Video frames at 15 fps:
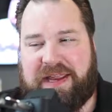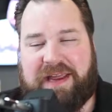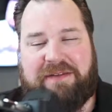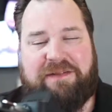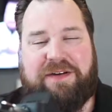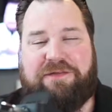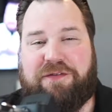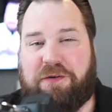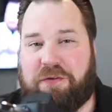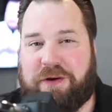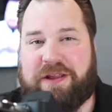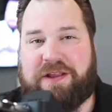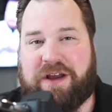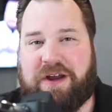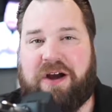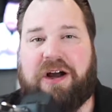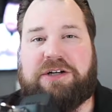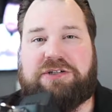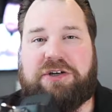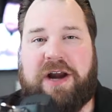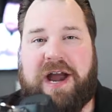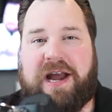even if you read the
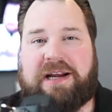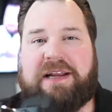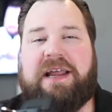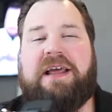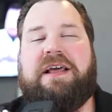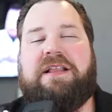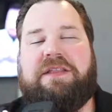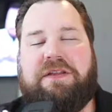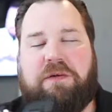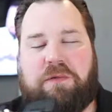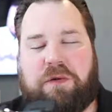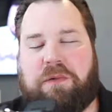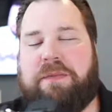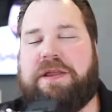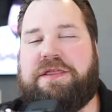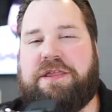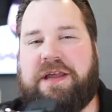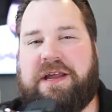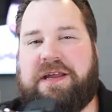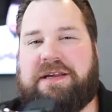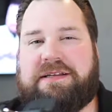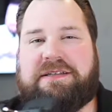contract, there will be
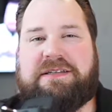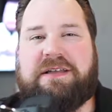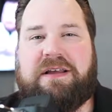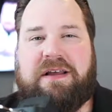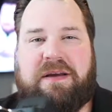things,